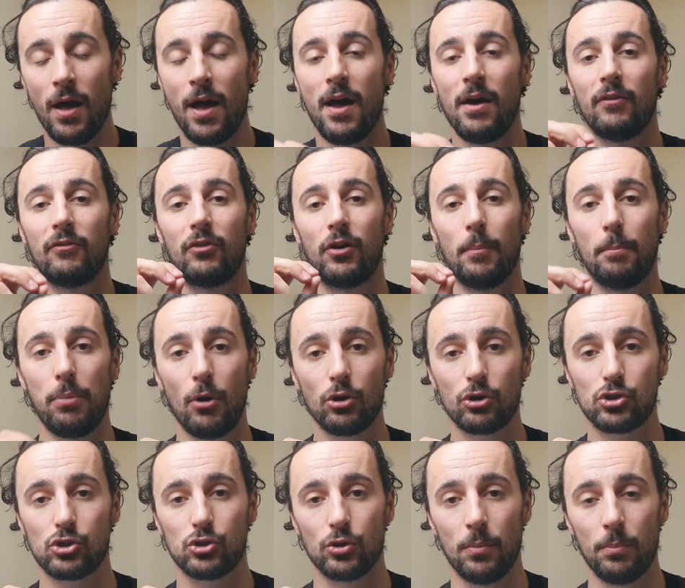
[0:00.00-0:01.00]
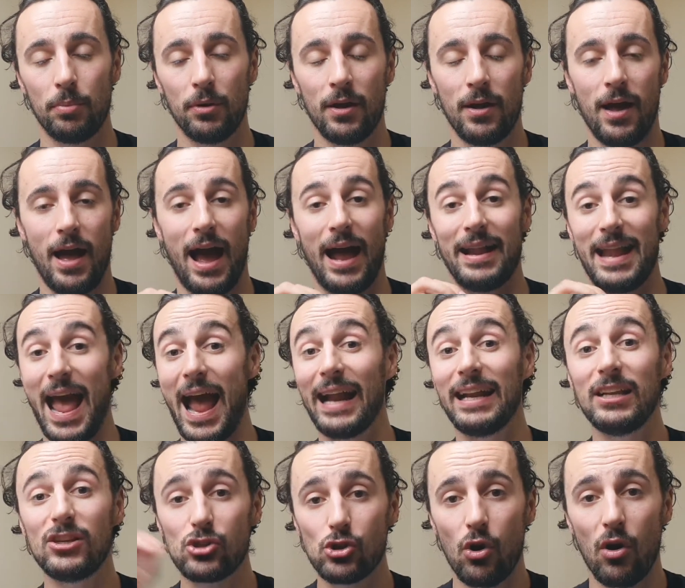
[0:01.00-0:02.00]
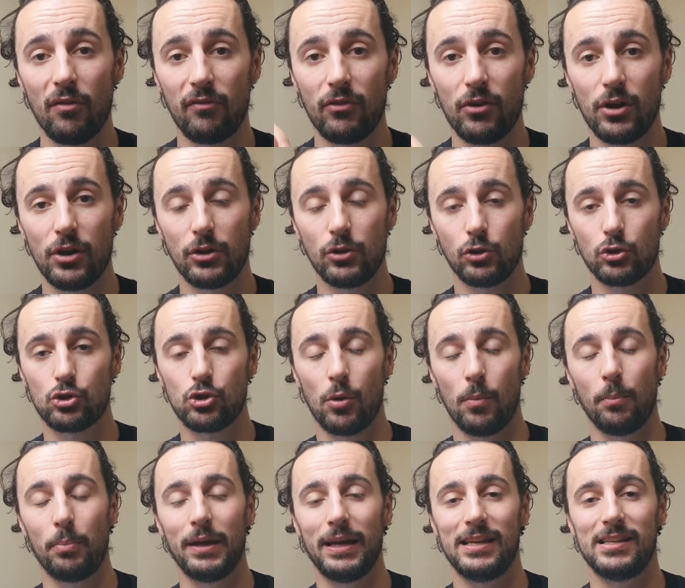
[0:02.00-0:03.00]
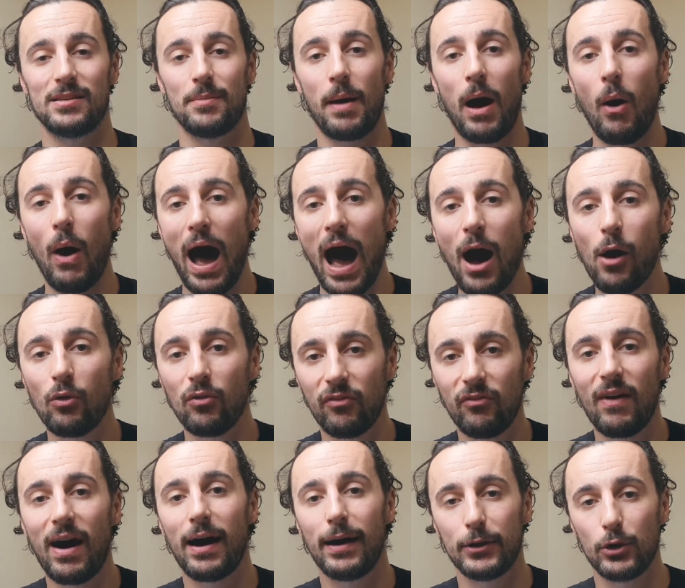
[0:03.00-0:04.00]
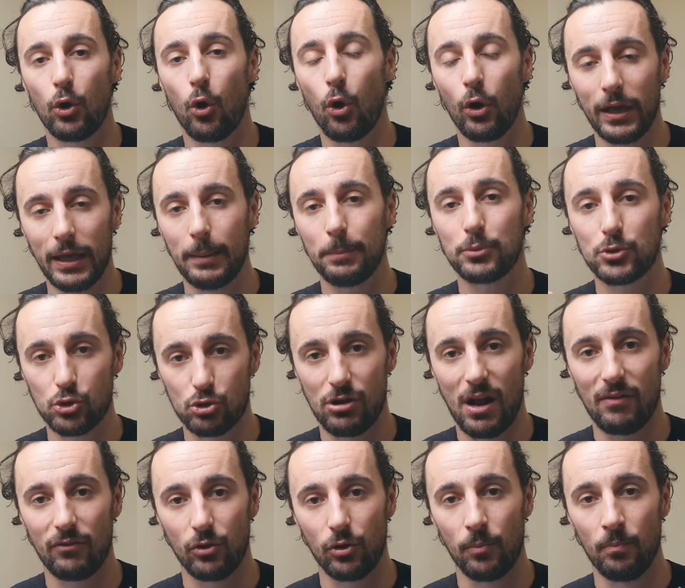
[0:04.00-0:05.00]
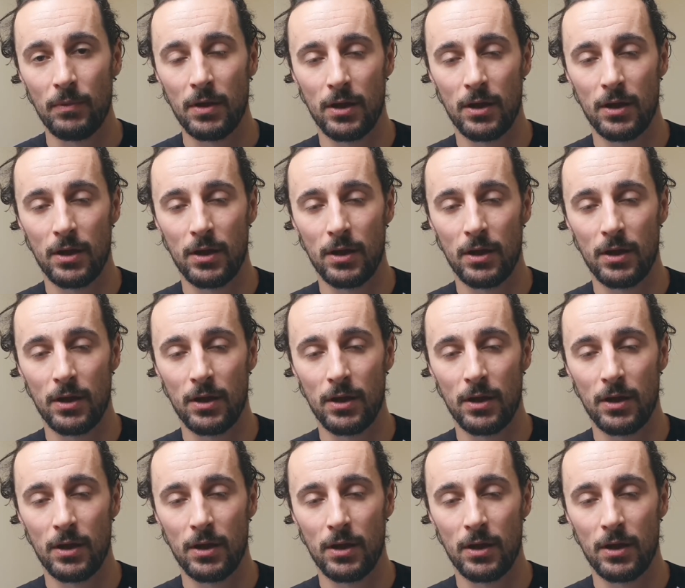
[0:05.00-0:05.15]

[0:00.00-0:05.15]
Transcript: For a box jump and any sort of vertical jump, it is about how far your hips travel.